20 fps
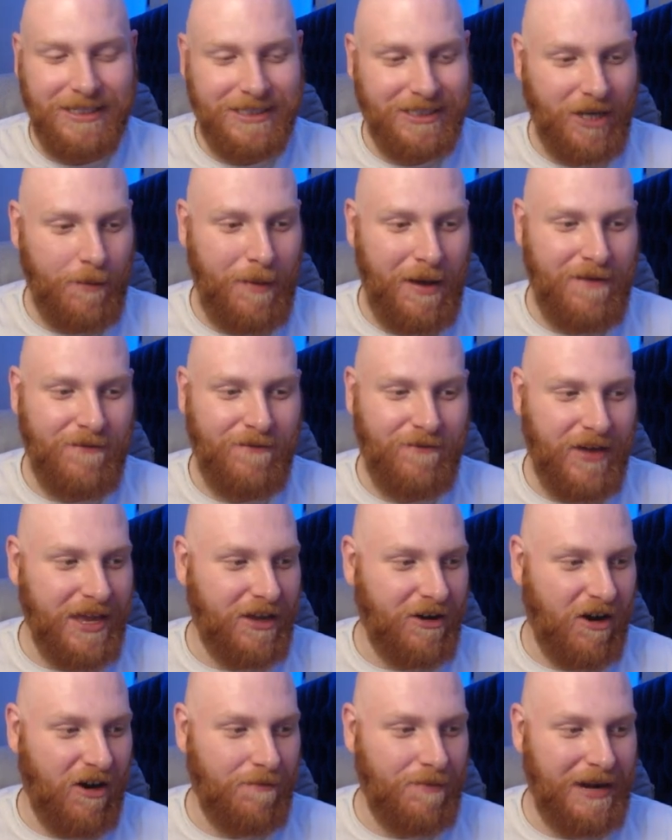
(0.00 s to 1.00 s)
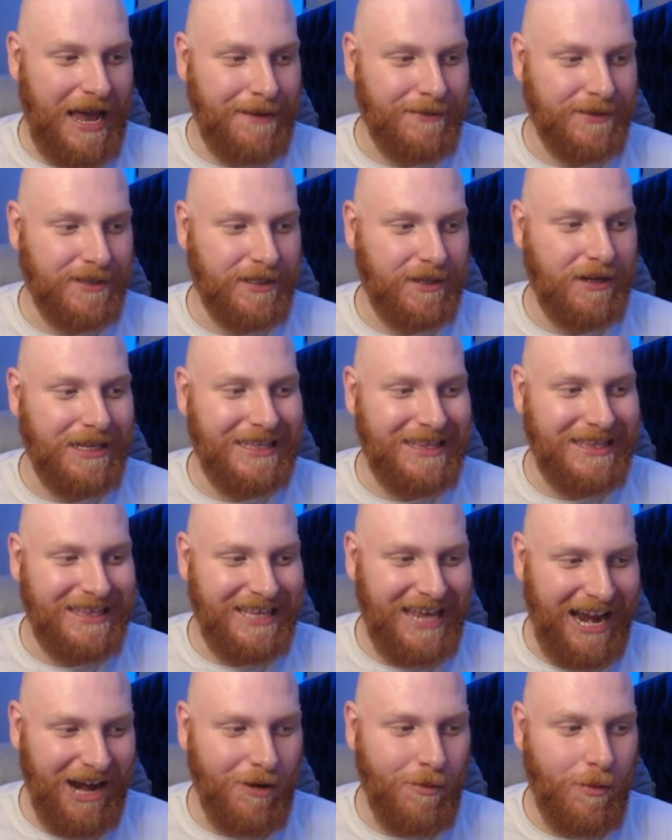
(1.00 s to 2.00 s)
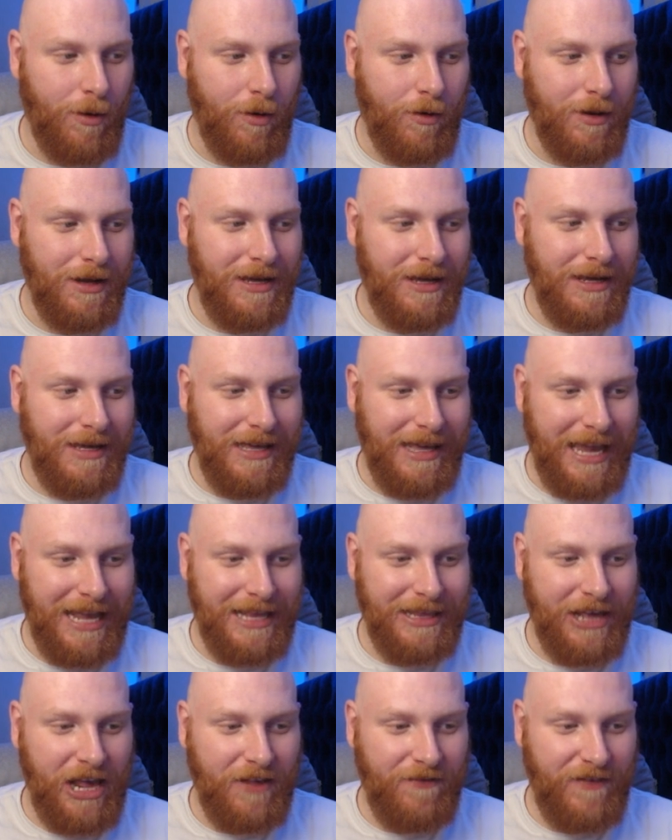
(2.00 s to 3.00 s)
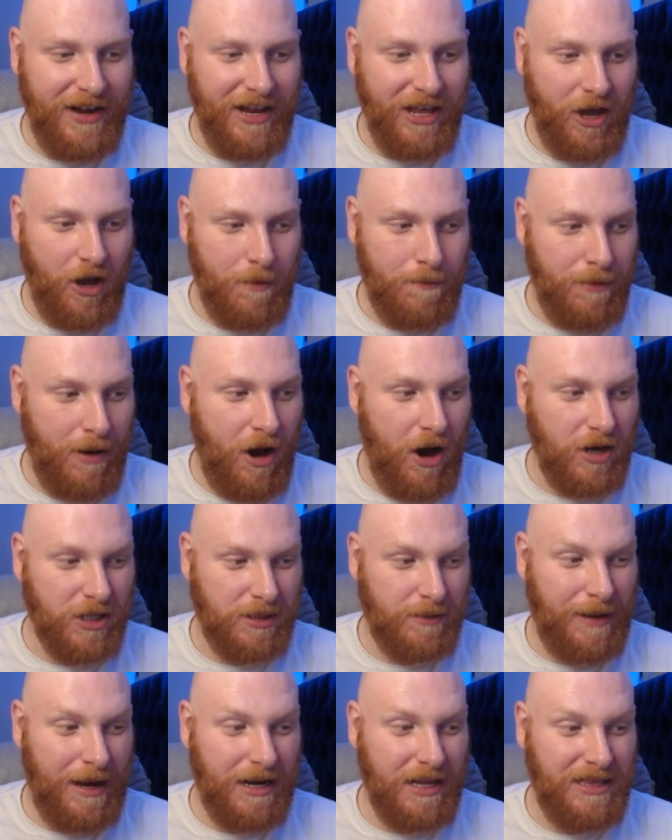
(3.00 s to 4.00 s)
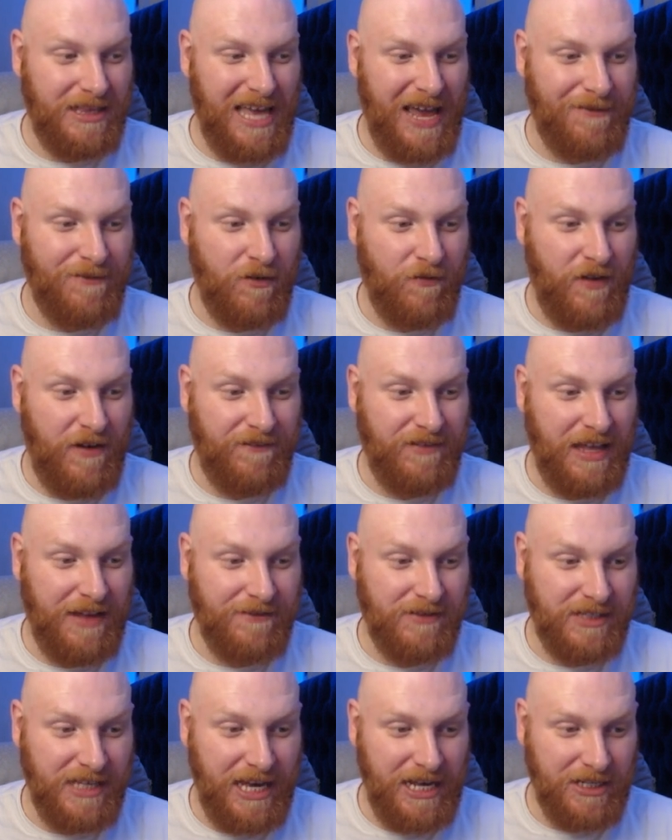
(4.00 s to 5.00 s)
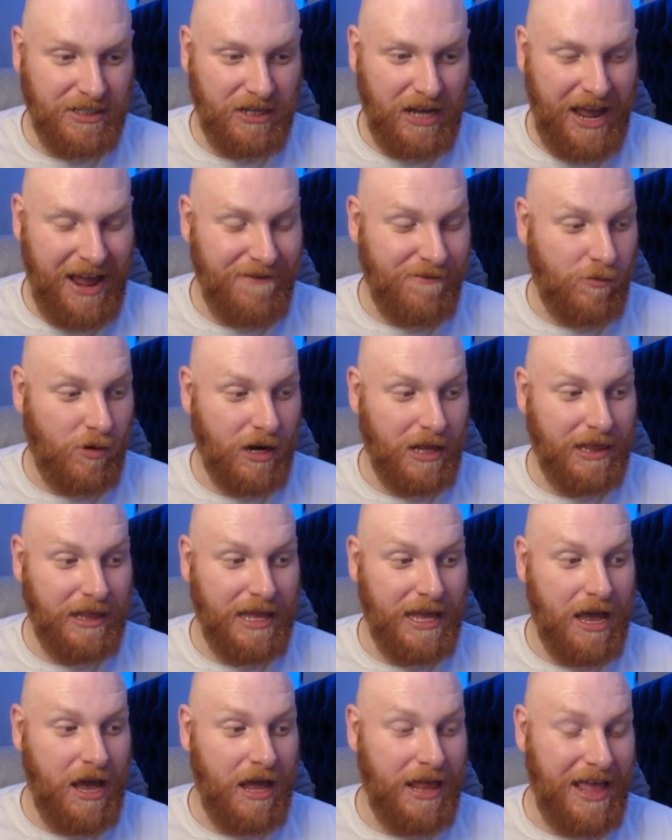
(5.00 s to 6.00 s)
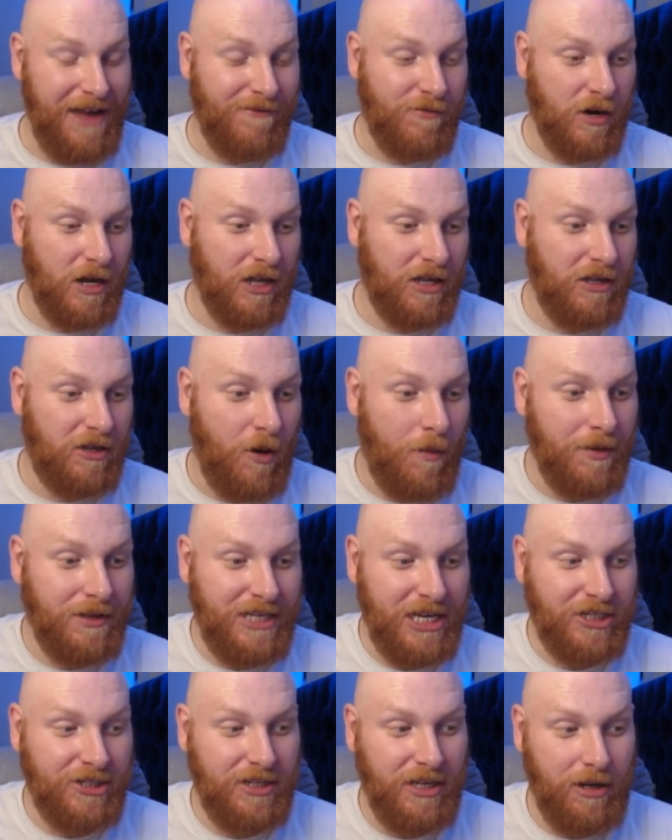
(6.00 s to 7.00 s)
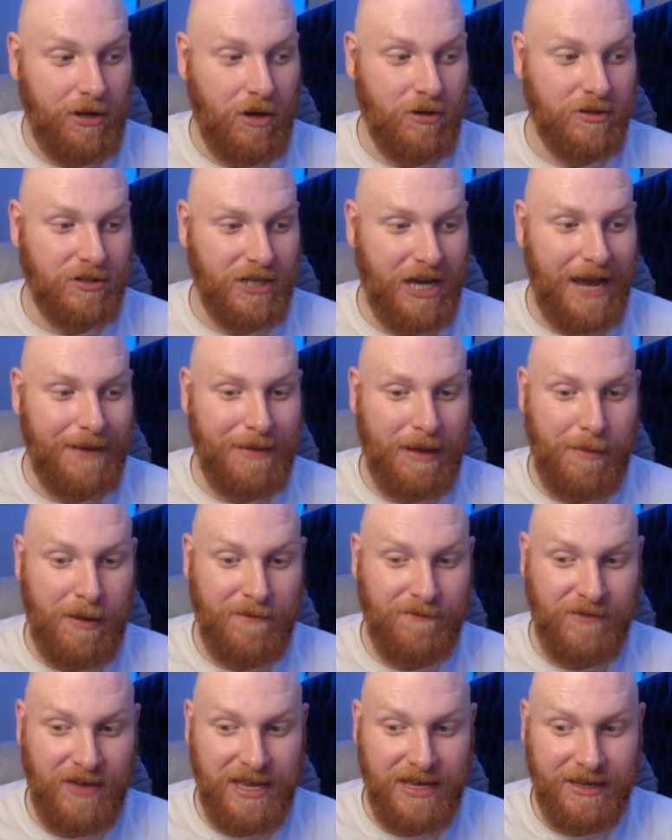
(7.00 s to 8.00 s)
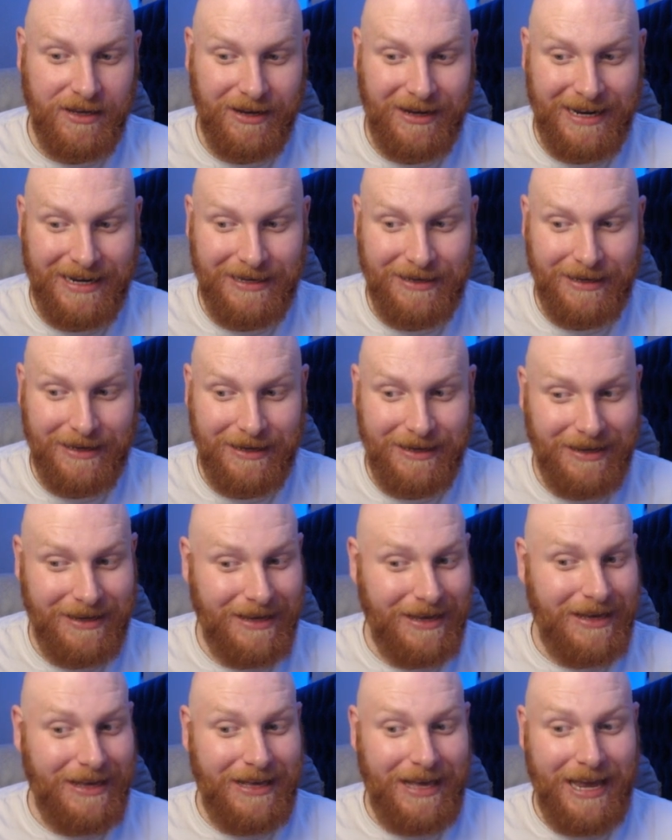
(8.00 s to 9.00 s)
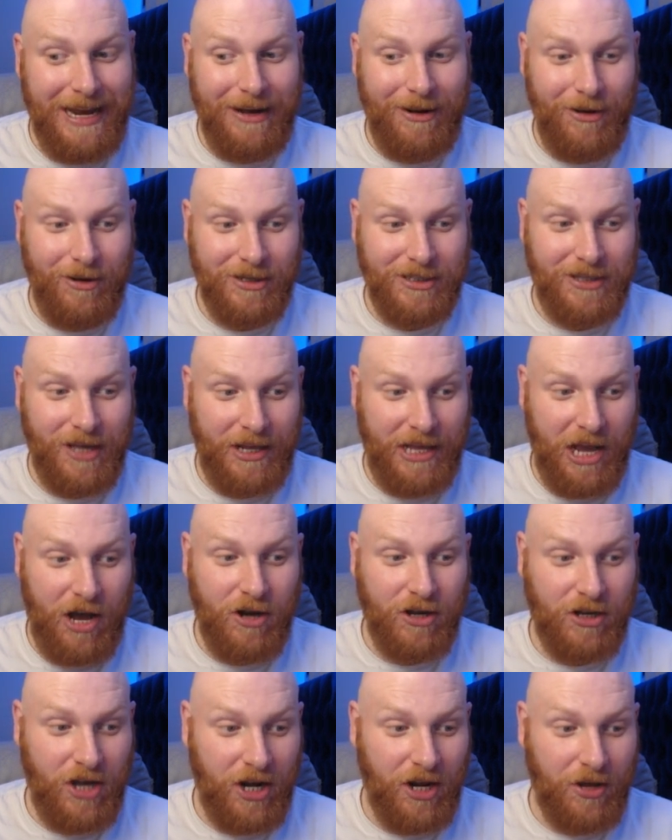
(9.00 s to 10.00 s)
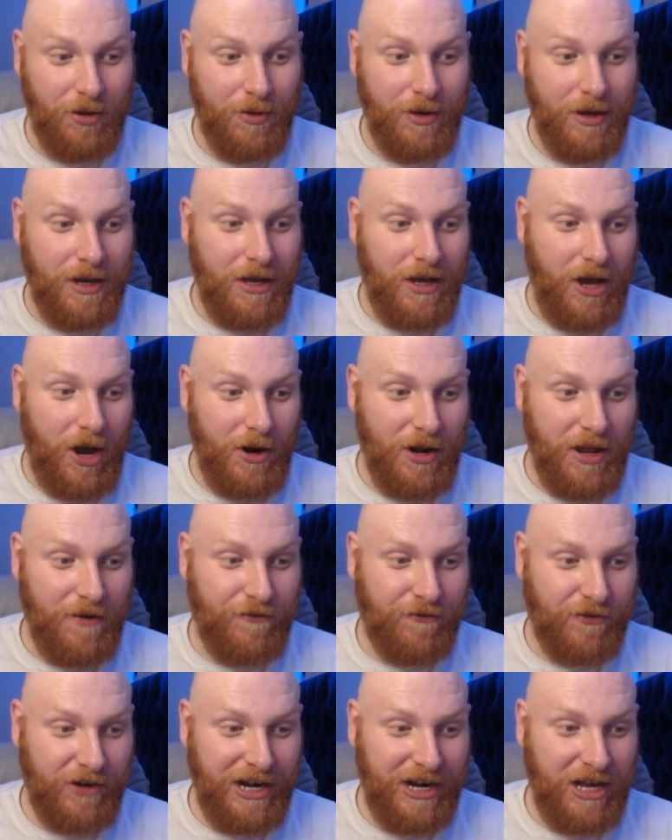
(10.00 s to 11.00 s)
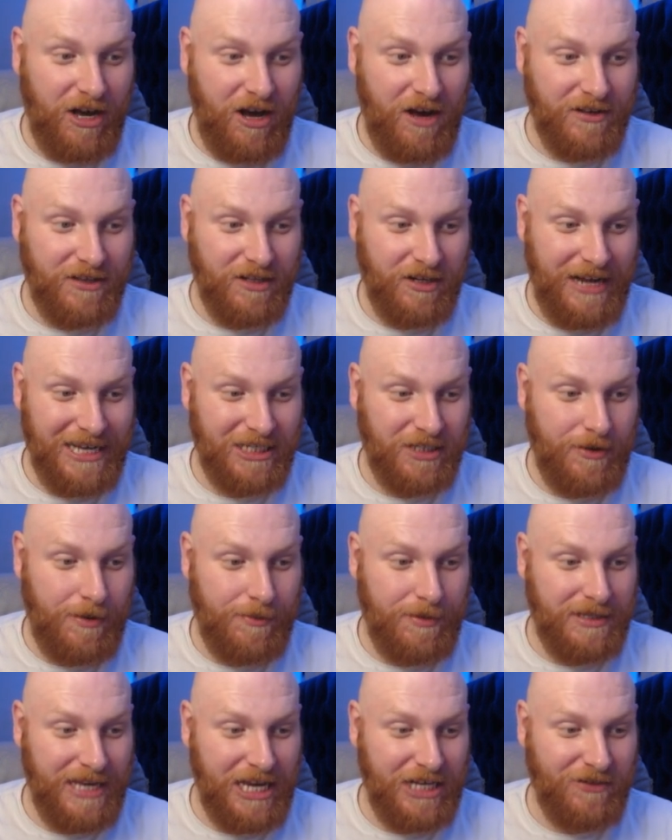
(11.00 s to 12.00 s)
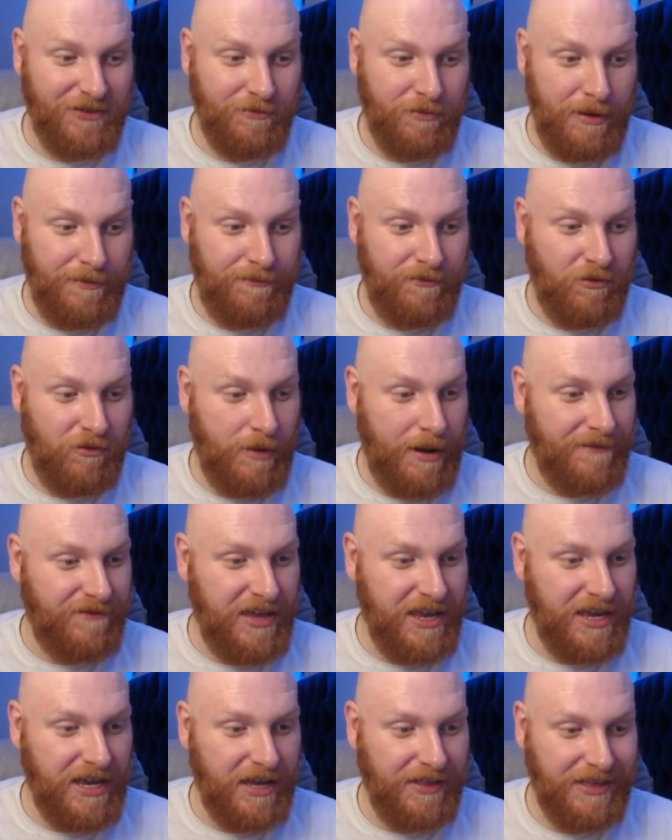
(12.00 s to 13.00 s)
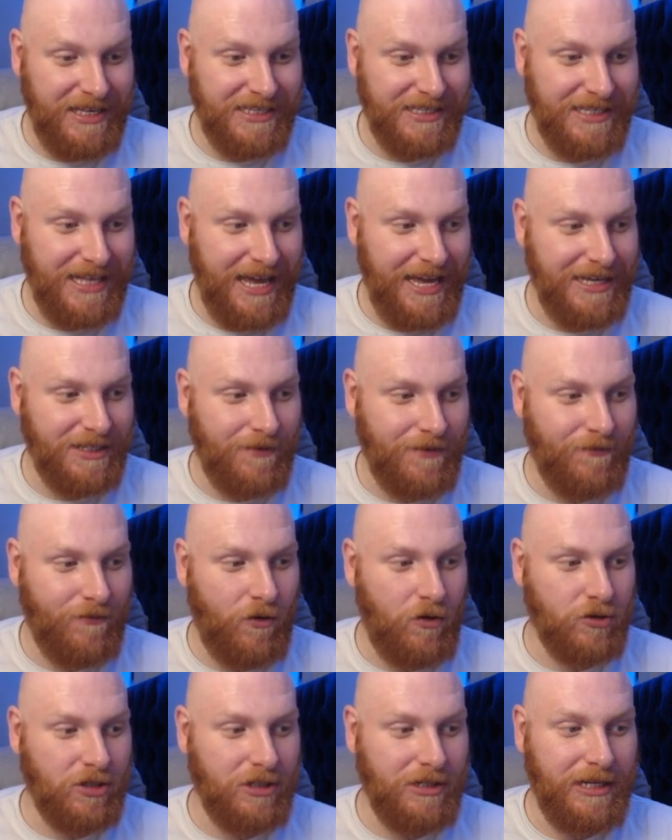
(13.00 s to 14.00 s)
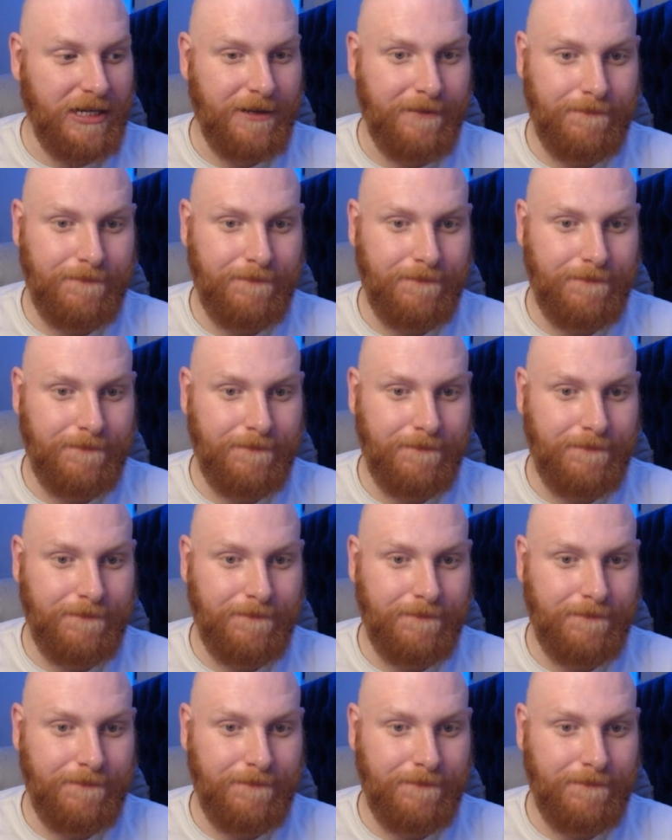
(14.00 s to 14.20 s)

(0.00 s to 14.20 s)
So Benfica have been absolutely terrible in this video past about the 10th or 15th season. They haven't won a competition in a long time now, Benfica, and it looks like they aren't going to. Only a 3.5-star national reputation for Benfica these days, unfortunately.